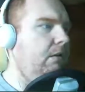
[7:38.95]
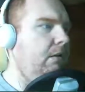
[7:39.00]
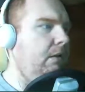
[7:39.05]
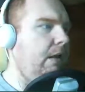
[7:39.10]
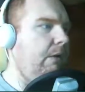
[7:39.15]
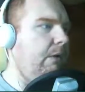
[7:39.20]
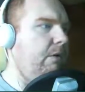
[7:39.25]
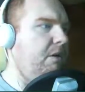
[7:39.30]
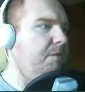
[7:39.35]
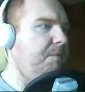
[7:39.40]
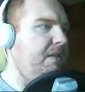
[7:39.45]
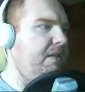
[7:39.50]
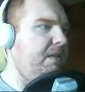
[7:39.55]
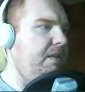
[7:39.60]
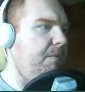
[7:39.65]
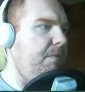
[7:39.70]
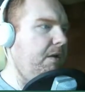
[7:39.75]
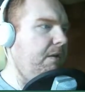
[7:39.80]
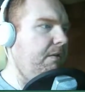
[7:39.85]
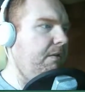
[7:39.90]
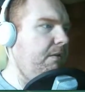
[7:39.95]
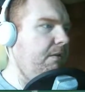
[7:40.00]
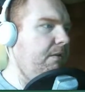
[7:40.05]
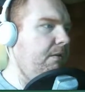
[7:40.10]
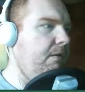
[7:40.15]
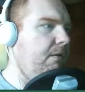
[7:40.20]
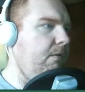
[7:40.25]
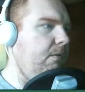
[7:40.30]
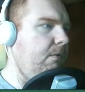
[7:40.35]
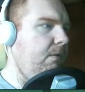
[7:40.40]
Now where's my Seamoth?
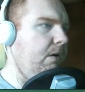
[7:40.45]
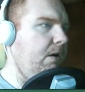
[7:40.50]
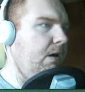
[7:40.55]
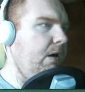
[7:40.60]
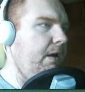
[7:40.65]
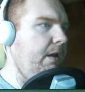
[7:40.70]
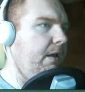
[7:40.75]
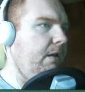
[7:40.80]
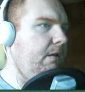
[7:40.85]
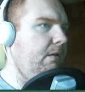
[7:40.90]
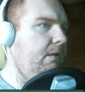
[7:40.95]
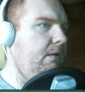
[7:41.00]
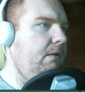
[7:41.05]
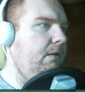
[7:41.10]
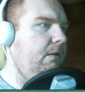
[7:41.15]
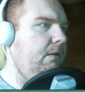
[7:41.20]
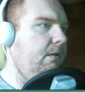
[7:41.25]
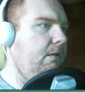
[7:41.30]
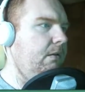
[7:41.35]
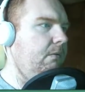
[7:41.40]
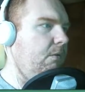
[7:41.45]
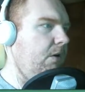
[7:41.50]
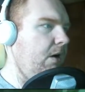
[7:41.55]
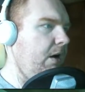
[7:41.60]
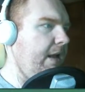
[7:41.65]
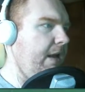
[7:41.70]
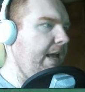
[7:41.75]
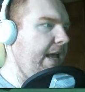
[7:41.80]
Where are you? Where are you